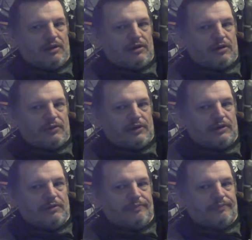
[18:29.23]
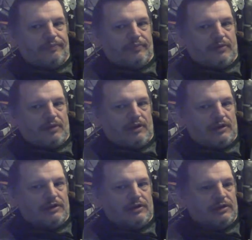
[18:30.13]
in
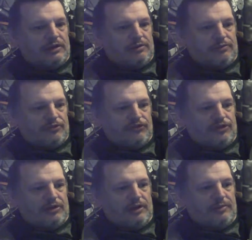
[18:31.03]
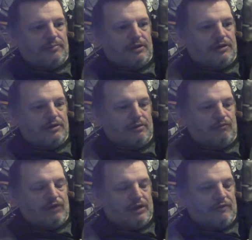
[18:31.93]
Leighton Lake, I'm not seeing that many.
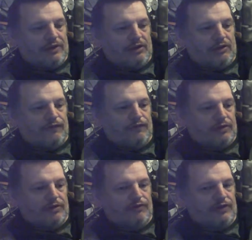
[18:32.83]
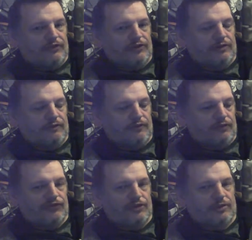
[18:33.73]
I'm running around left, right, and crazy, and
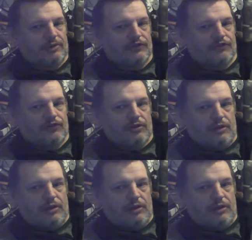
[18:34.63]
not seeing much.